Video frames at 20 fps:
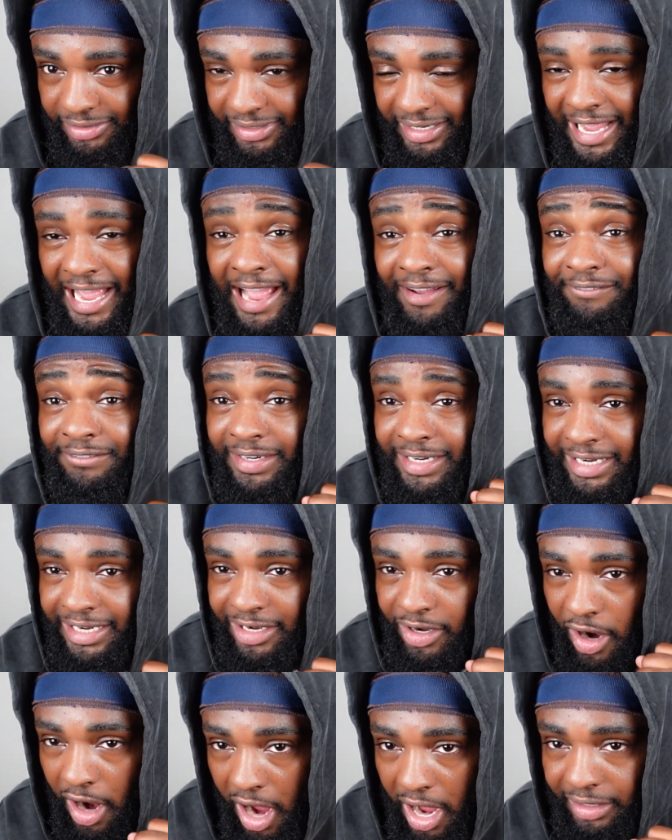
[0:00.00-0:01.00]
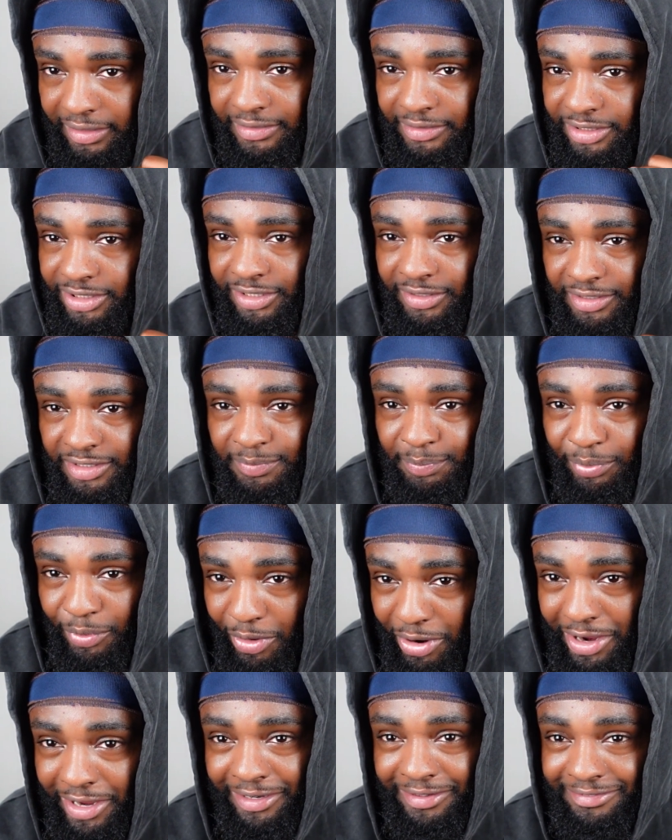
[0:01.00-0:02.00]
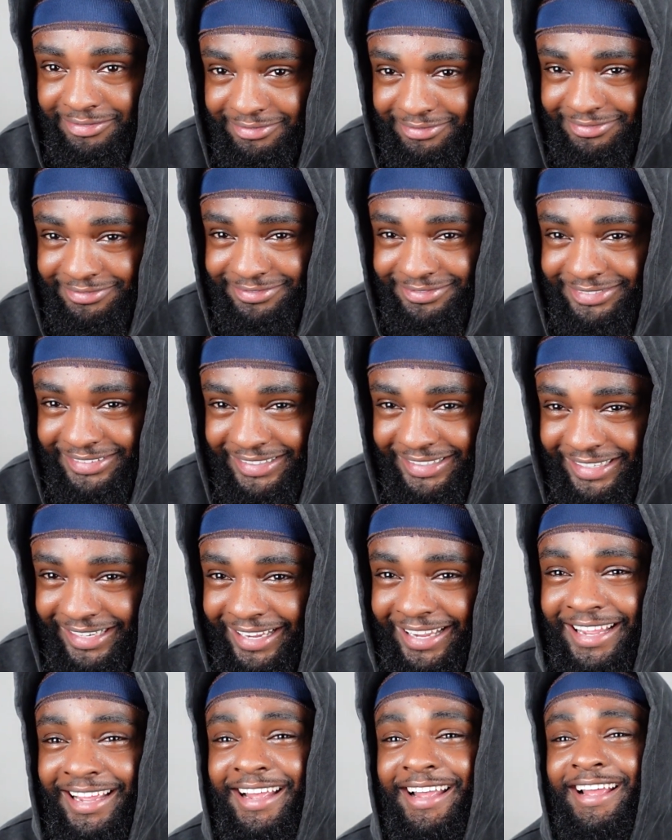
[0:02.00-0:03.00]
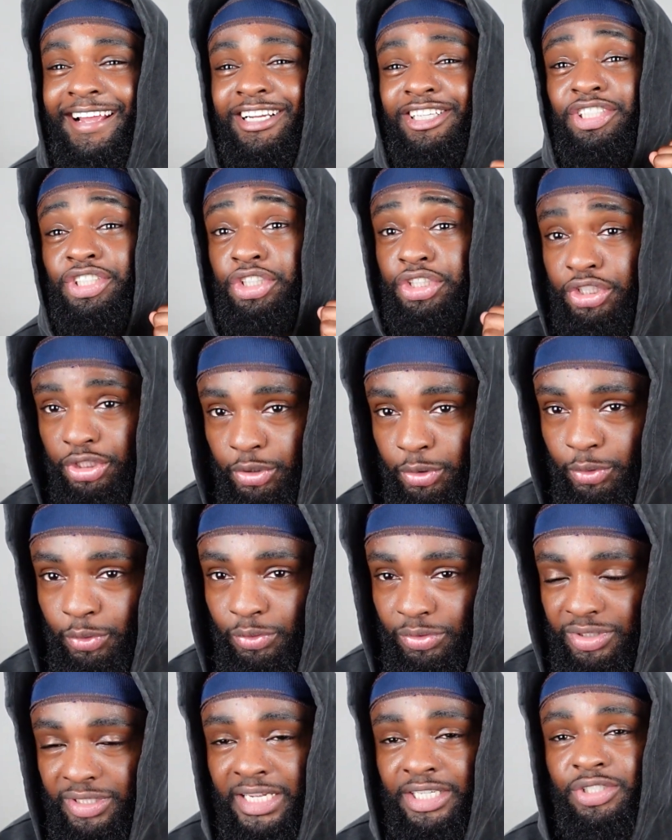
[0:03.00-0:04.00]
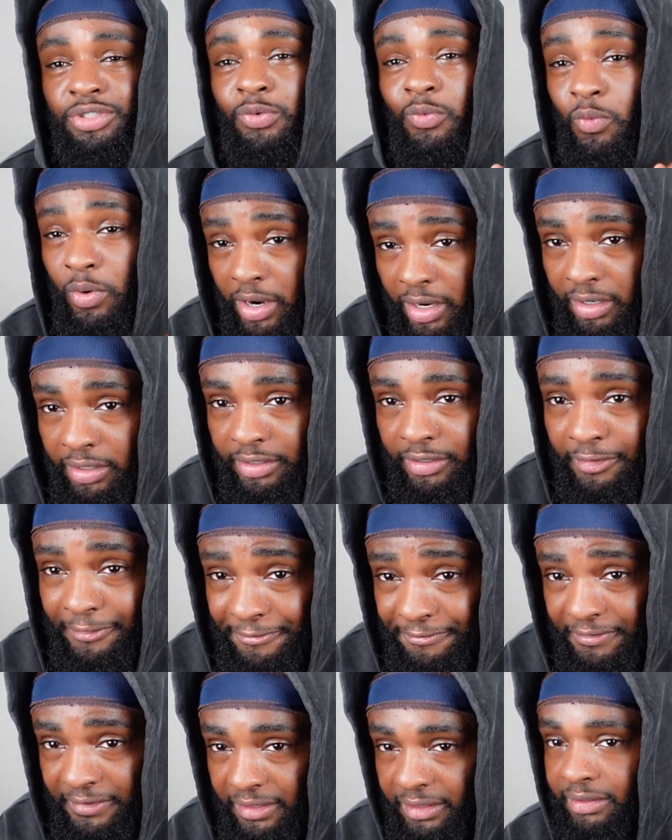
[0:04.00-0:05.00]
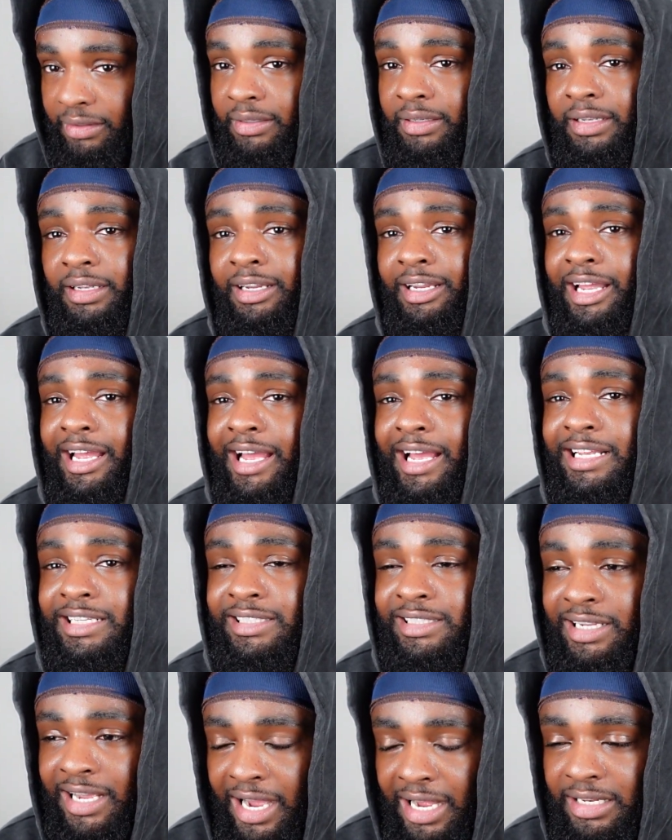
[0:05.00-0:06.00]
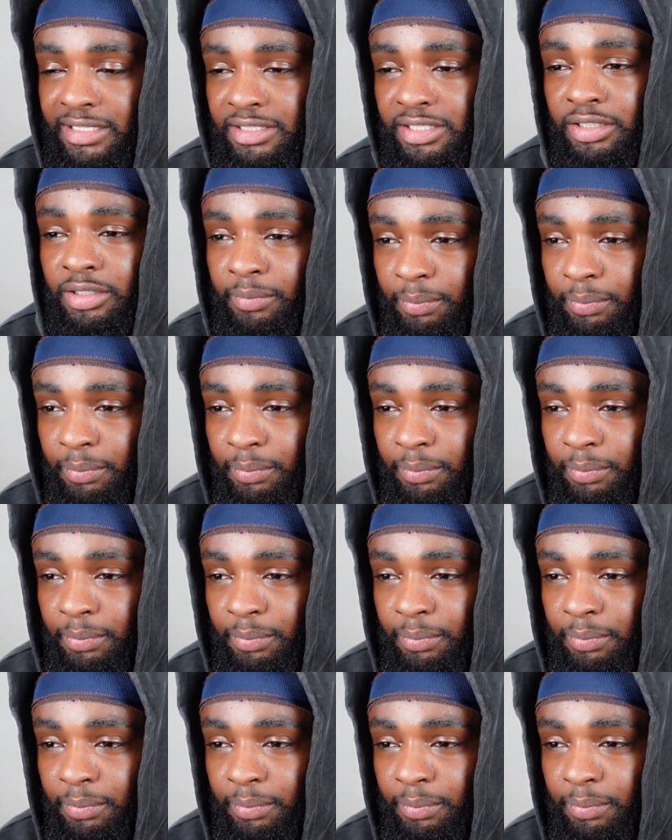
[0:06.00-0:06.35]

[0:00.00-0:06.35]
have gotten to this point. Shoes that you wear on your feet has gotten to